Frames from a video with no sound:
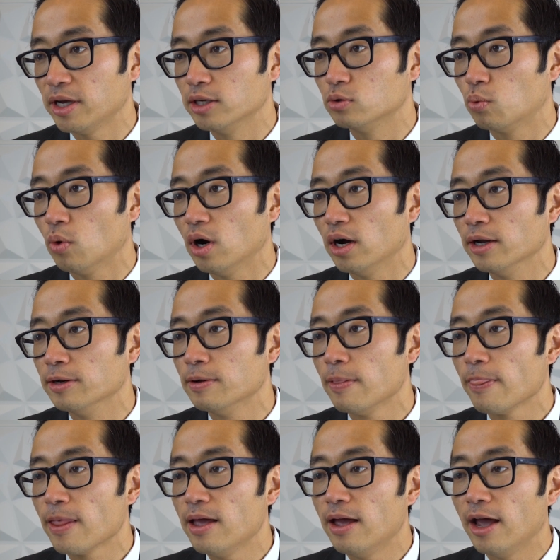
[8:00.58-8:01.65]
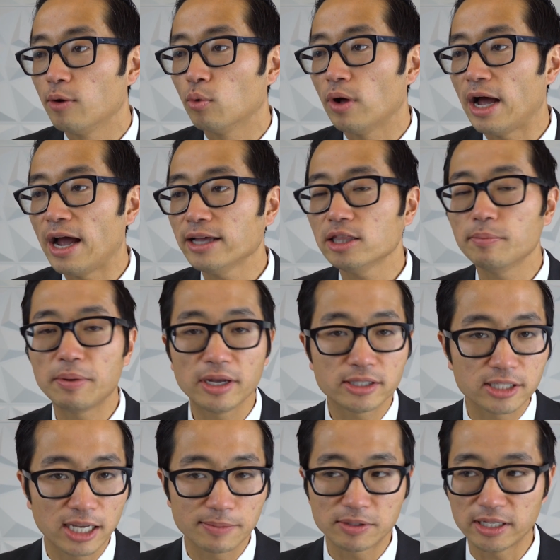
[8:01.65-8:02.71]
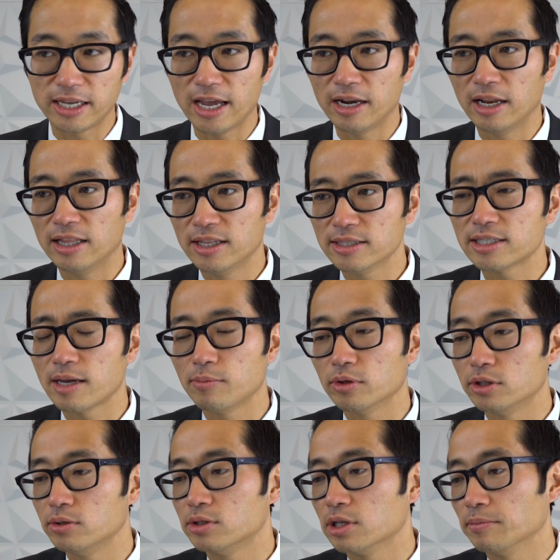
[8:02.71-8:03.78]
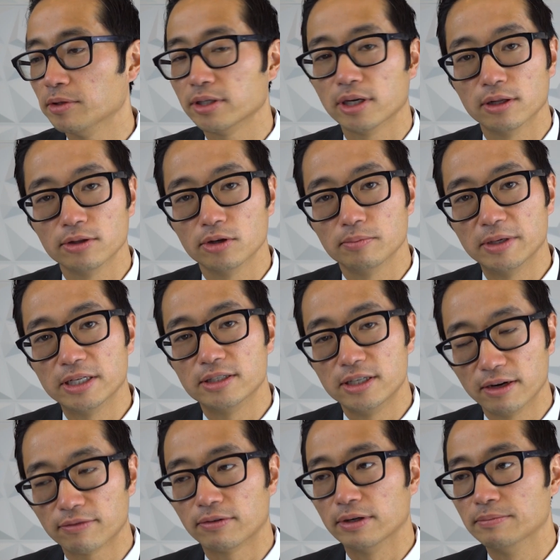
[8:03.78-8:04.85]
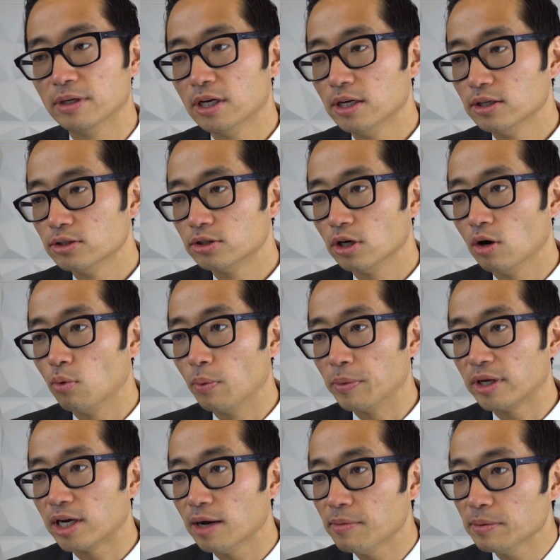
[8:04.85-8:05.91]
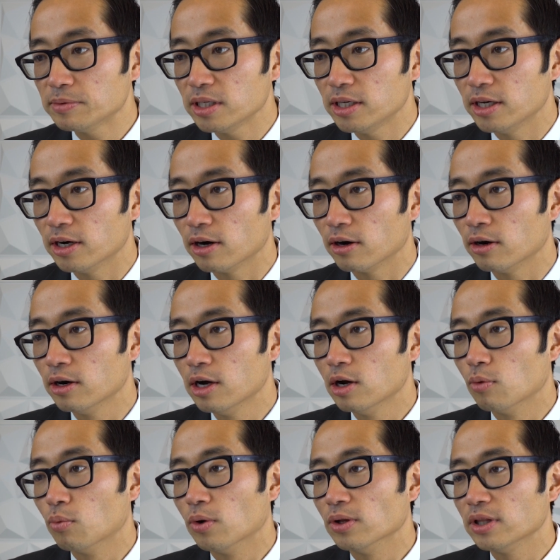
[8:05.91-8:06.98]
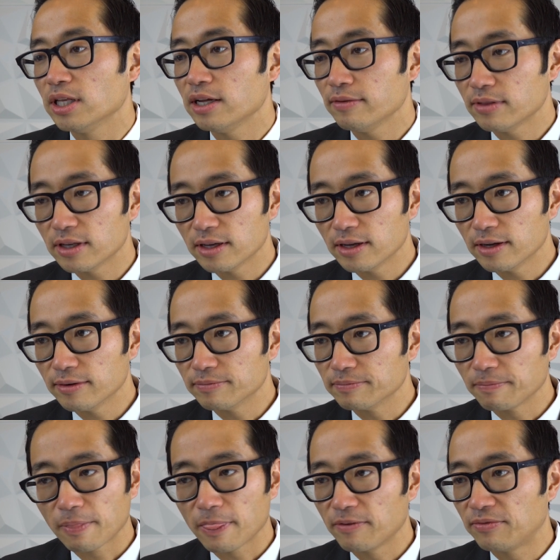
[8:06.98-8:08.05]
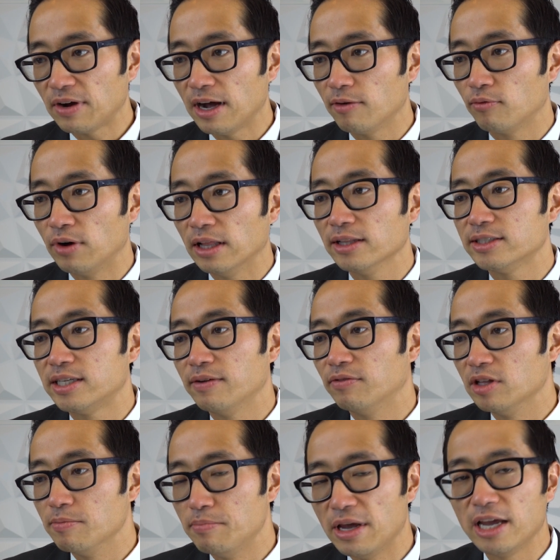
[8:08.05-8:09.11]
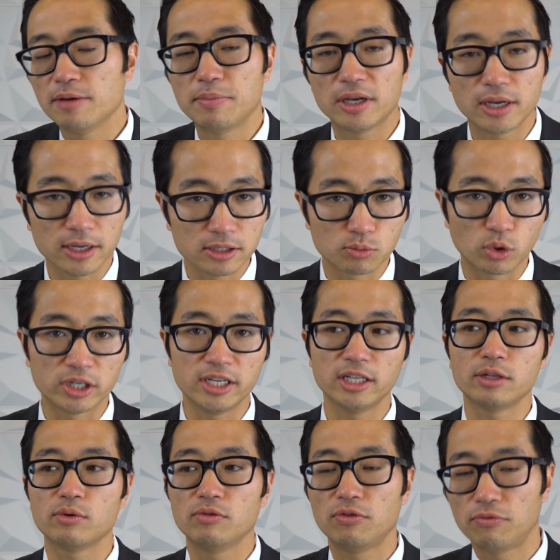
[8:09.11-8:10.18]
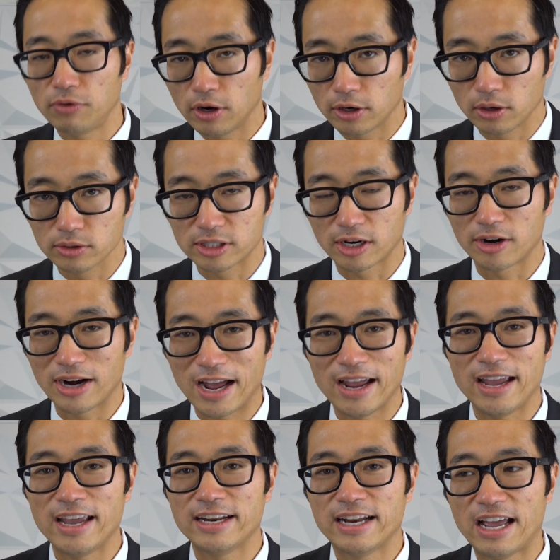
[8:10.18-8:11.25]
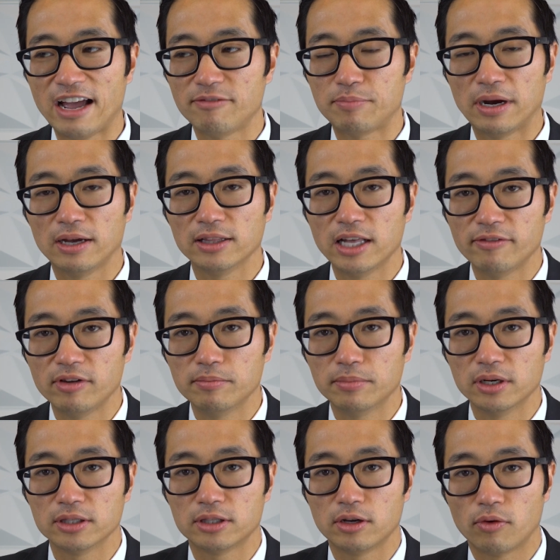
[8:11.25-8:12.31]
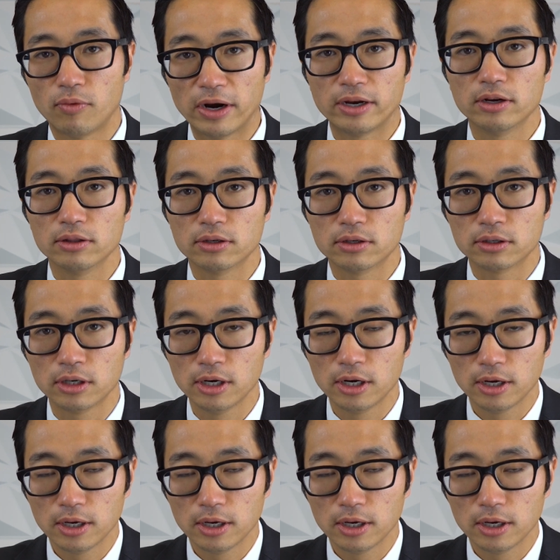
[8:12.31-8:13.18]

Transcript: page one, and we'll add the Bates stamps again. And this time we'll do something a little bit different. So when we come up to here, we'll leave the font relatively big because we're dealing with photos that are not eight and a half by eleven, but they're regular,